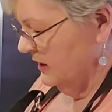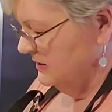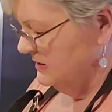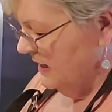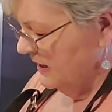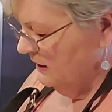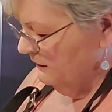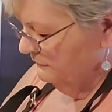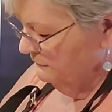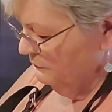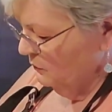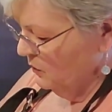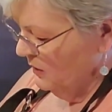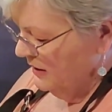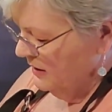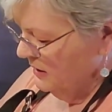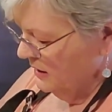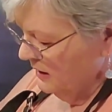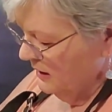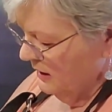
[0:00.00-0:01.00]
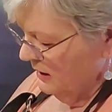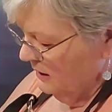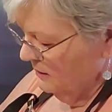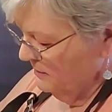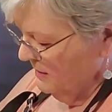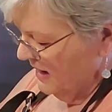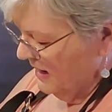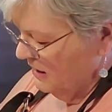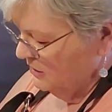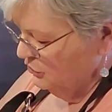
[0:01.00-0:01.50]
to take a fork
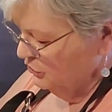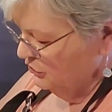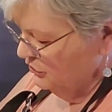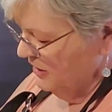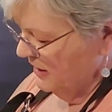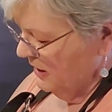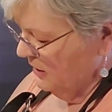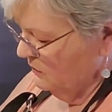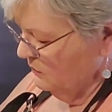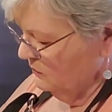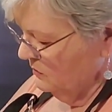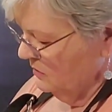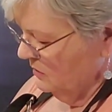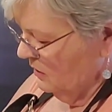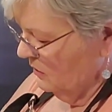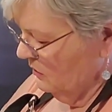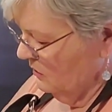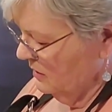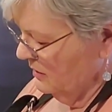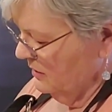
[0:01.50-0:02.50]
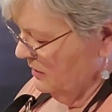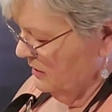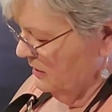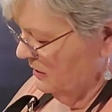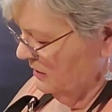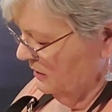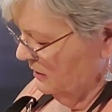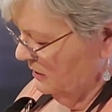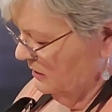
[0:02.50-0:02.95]
and mash down our